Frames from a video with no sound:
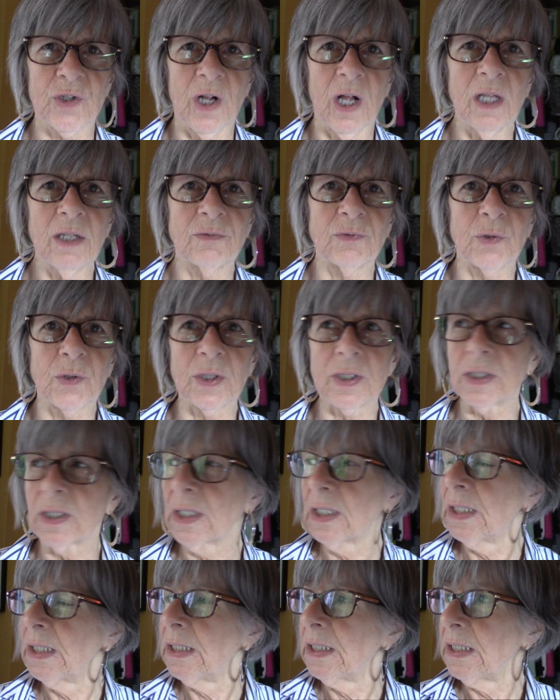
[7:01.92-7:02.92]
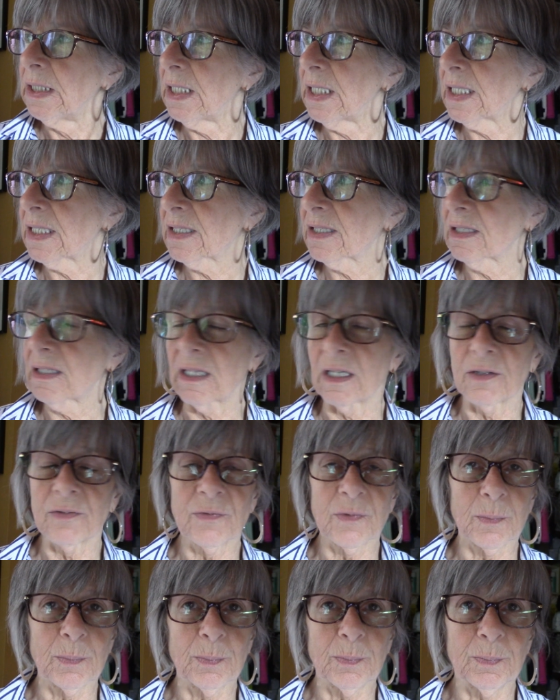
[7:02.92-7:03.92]
olive oil, instead
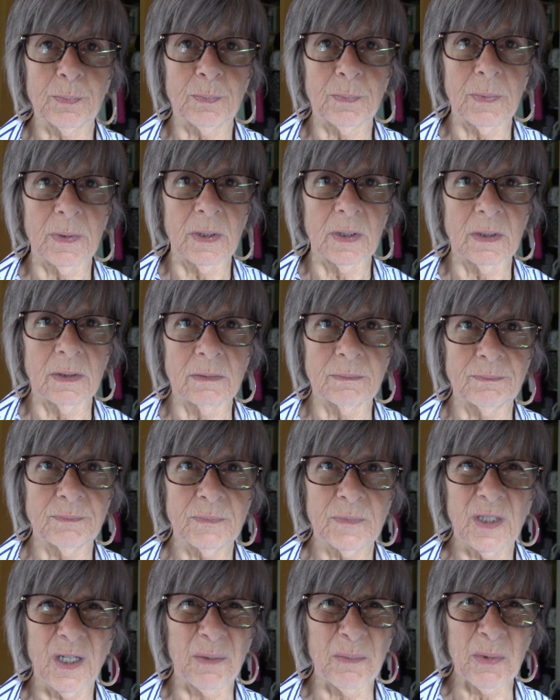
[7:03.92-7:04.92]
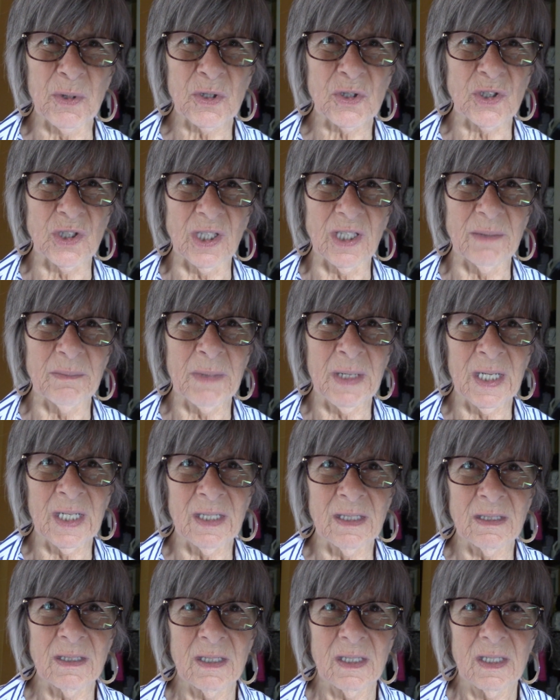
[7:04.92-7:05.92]
of a commercially
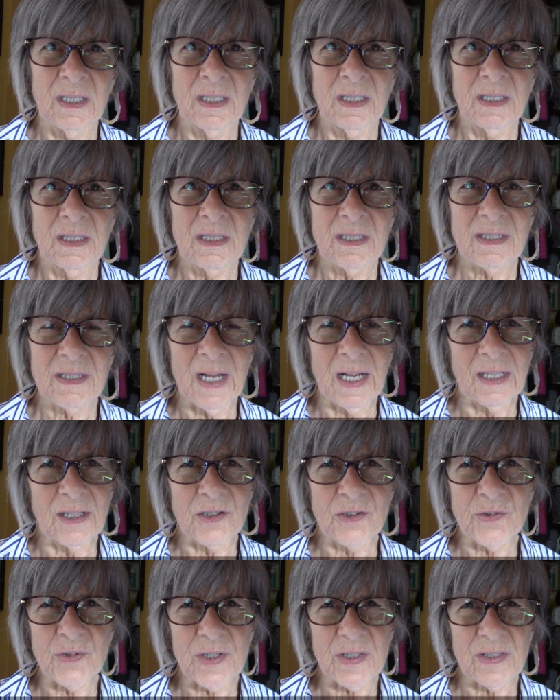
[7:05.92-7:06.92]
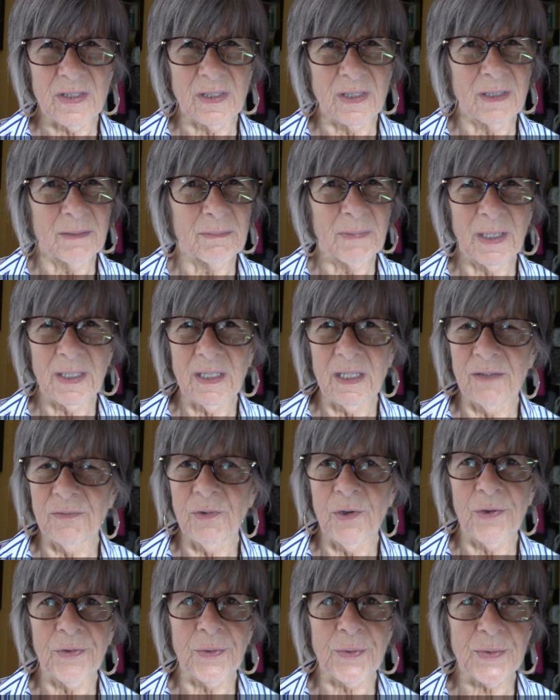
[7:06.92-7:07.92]
made salad dressing that might have
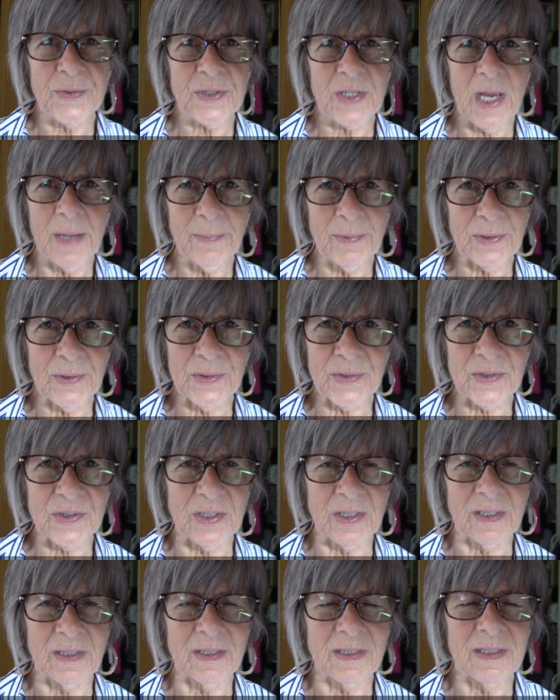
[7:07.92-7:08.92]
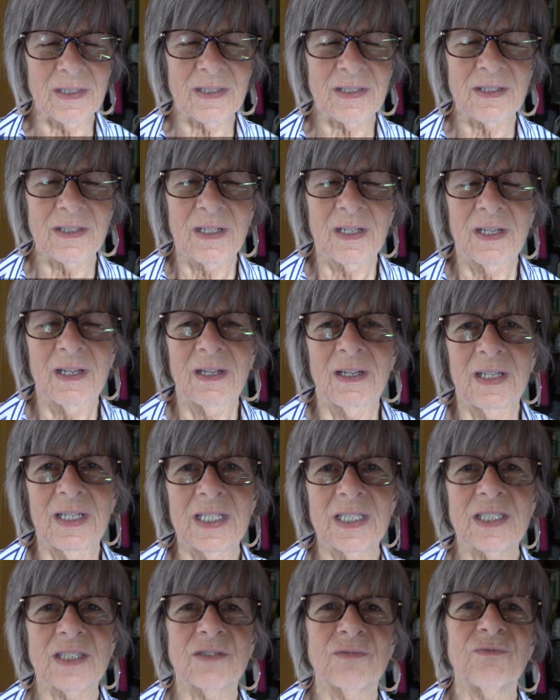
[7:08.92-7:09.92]
all those chemicals in it.
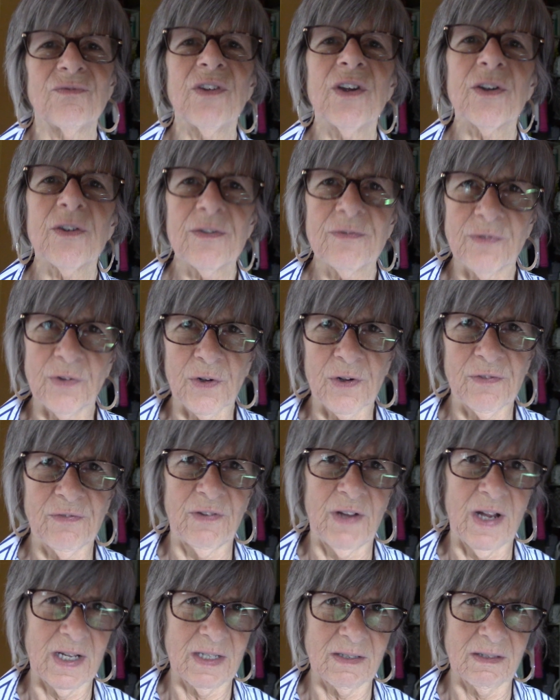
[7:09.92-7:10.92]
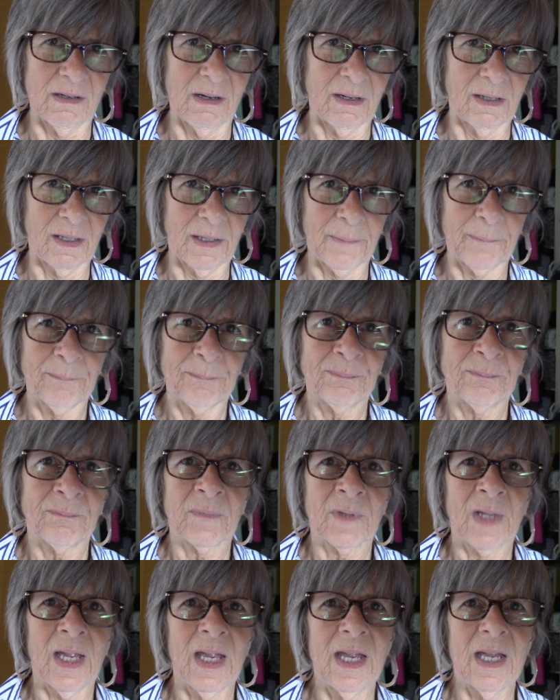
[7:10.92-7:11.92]
It's very, very fascinating.
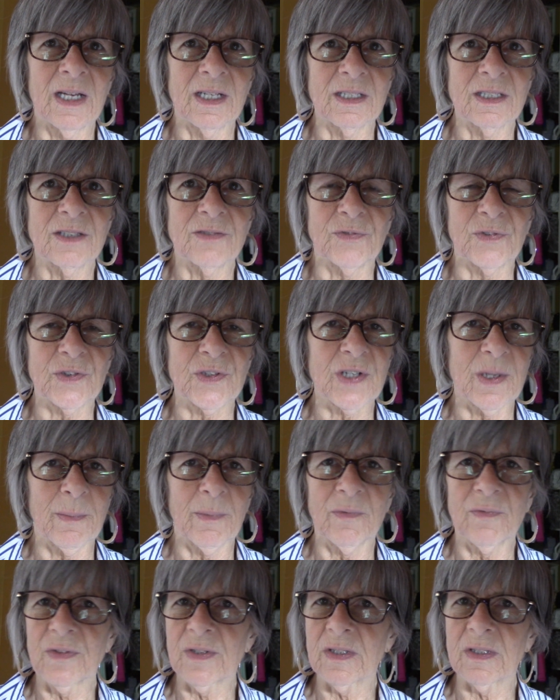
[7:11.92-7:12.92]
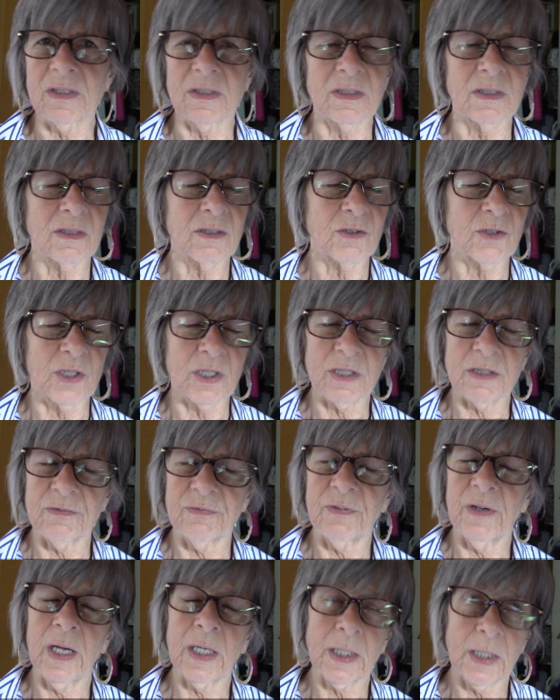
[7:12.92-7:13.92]
And for some of us, it's just
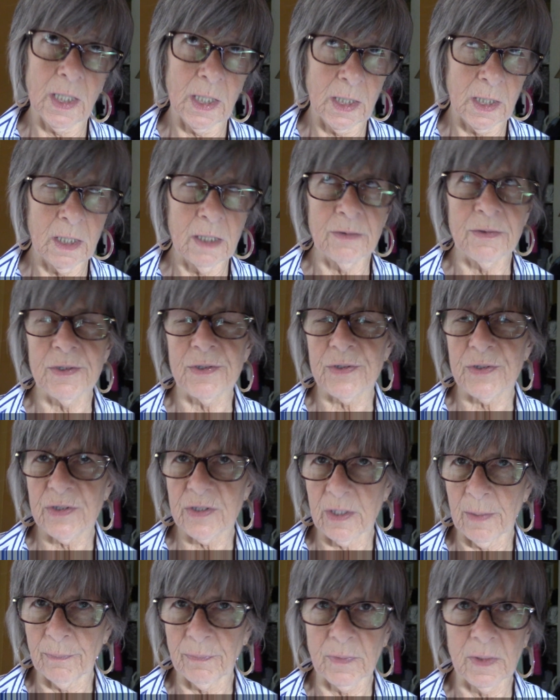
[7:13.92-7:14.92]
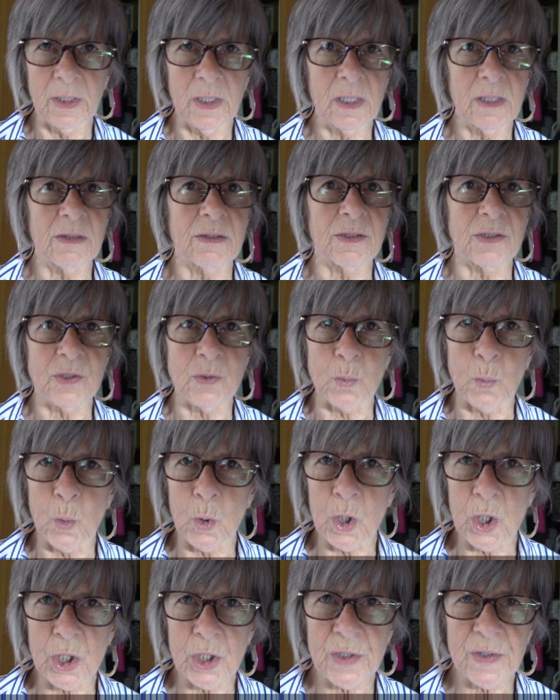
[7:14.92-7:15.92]
finally, there's something, this
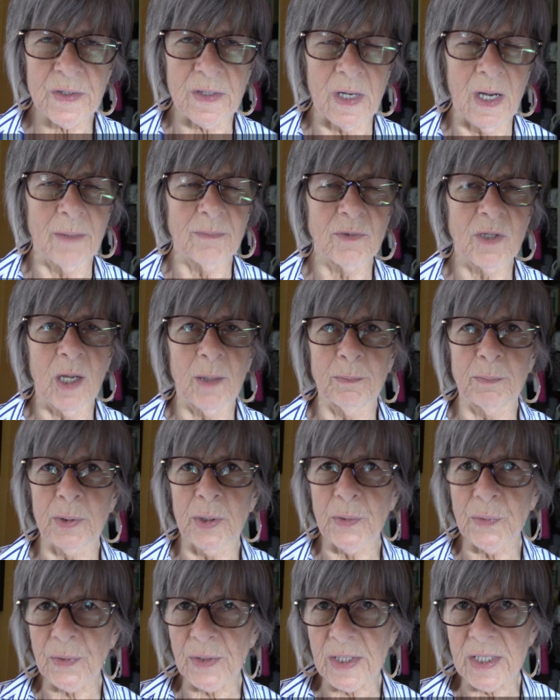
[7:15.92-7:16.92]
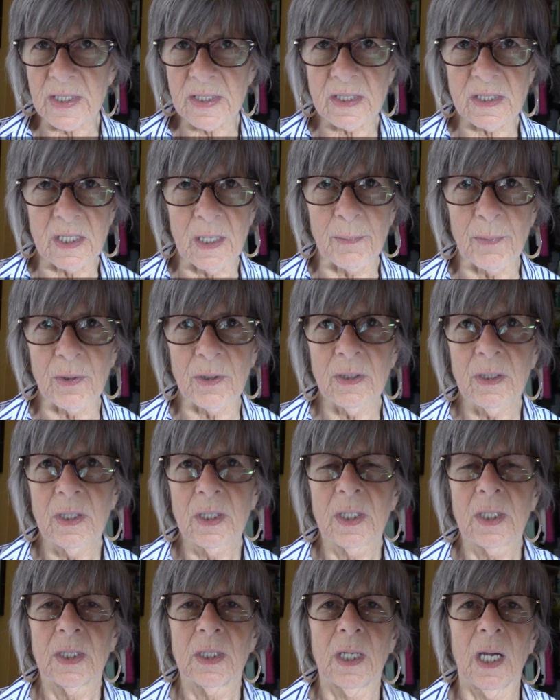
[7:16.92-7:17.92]
works. I'm not bloated this summer.
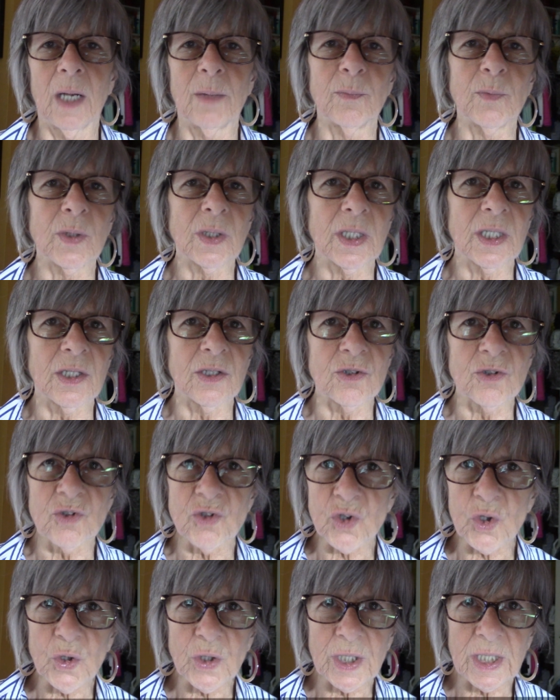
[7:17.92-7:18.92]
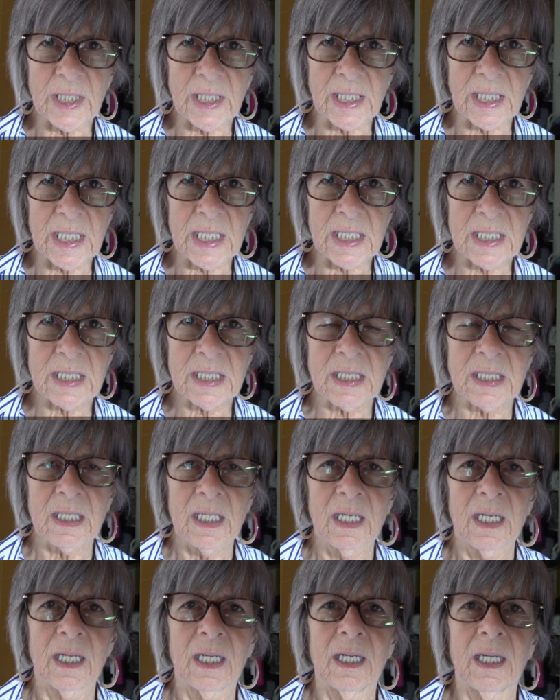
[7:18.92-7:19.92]
I'm really enjoying this.
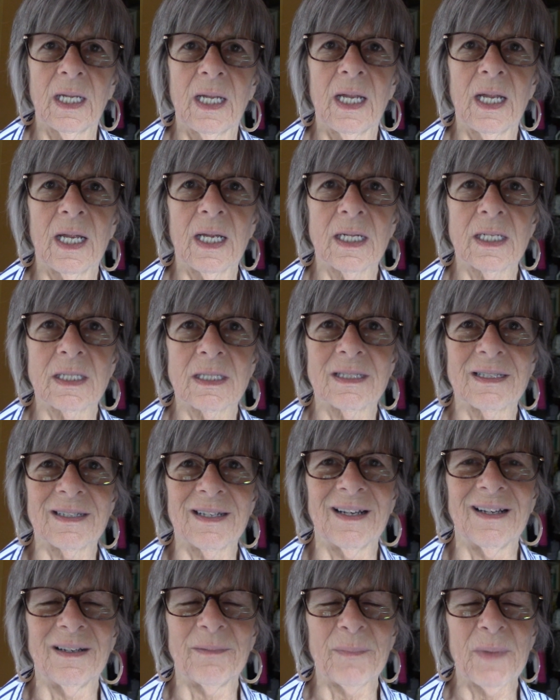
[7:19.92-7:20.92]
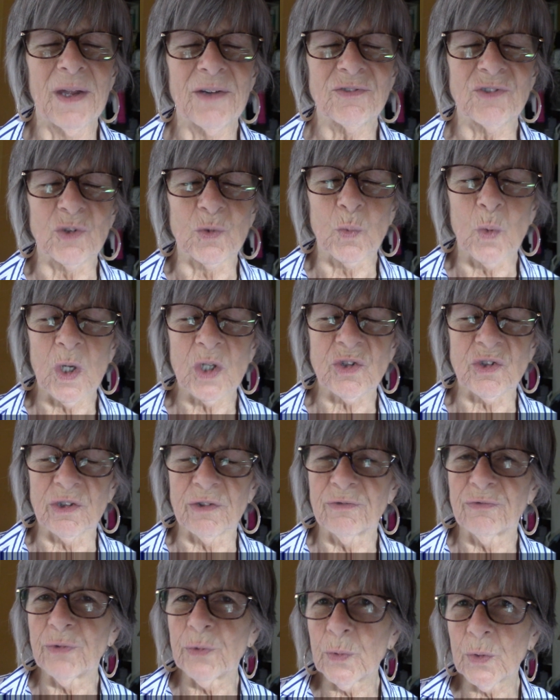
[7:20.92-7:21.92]
And after
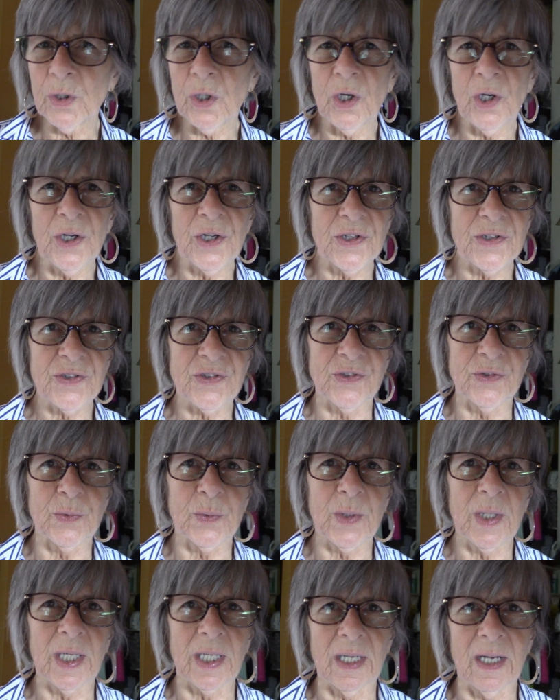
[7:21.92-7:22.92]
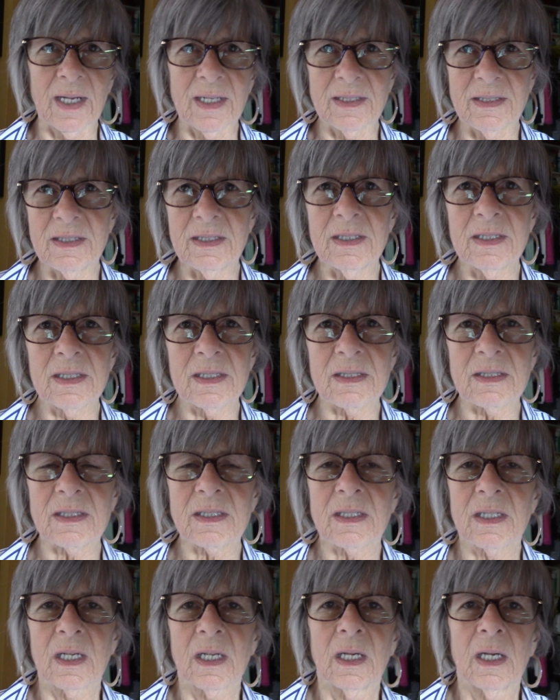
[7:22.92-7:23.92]
watching food hauls, you get
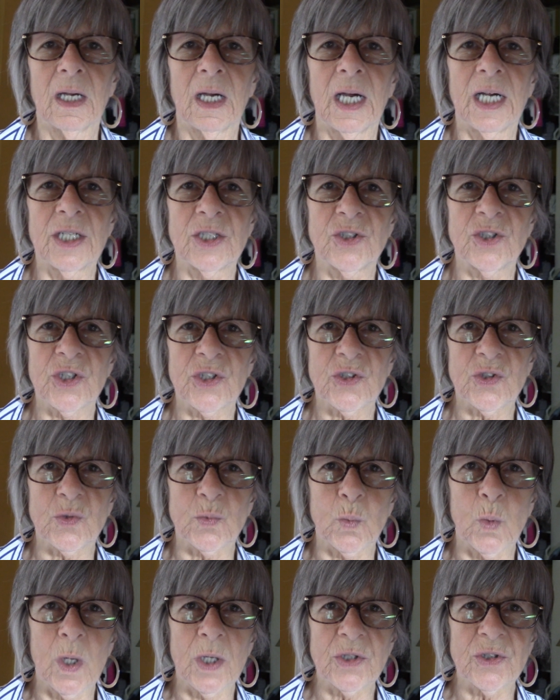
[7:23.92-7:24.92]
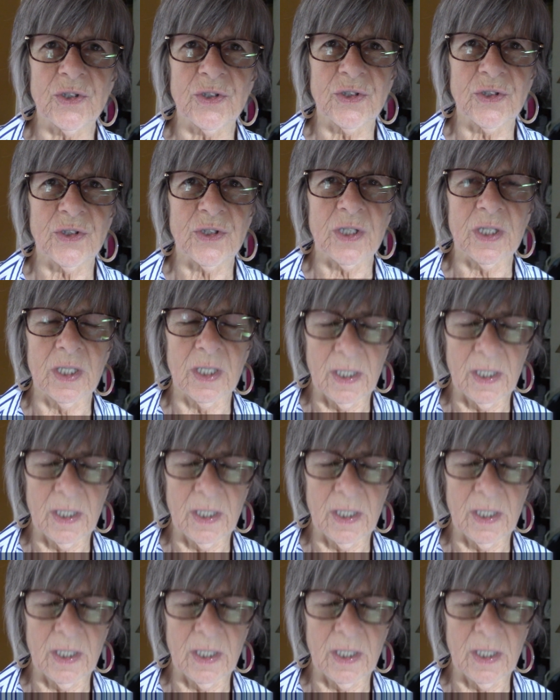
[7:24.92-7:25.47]
ideas. I just watched